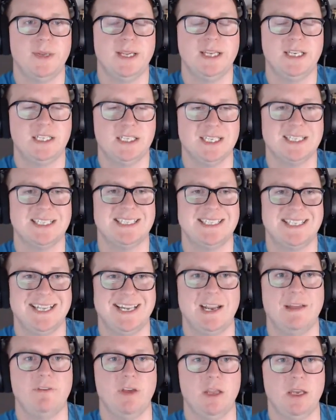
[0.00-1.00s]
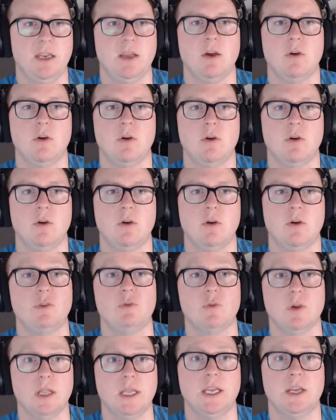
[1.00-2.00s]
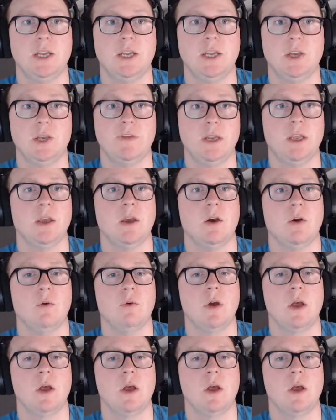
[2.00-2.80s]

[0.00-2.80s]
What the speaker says: He just did a video, really good video